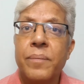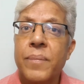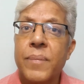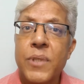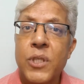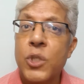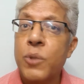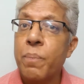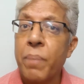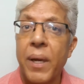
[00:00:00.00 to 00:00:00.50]

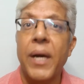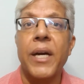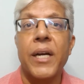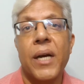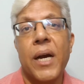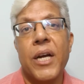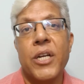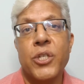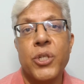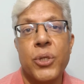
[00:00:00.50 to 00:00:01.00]

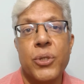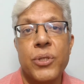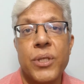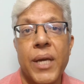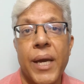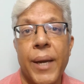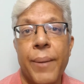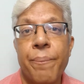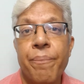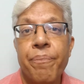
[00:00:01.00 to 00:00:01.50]
spirit, I should
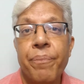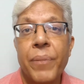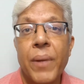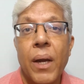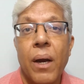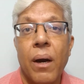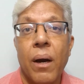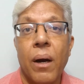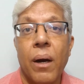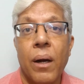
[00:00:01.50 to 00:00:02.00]
say,
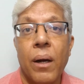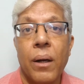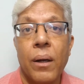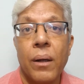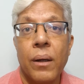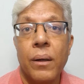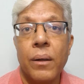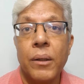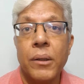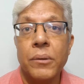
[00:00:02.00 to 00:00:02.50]

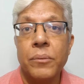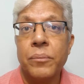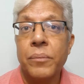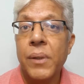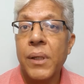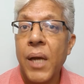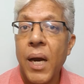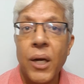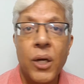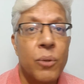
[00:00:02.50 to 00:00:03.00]

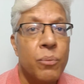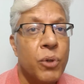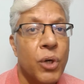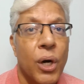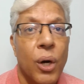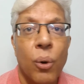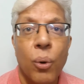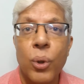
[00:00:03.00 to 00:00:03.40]
Nakamura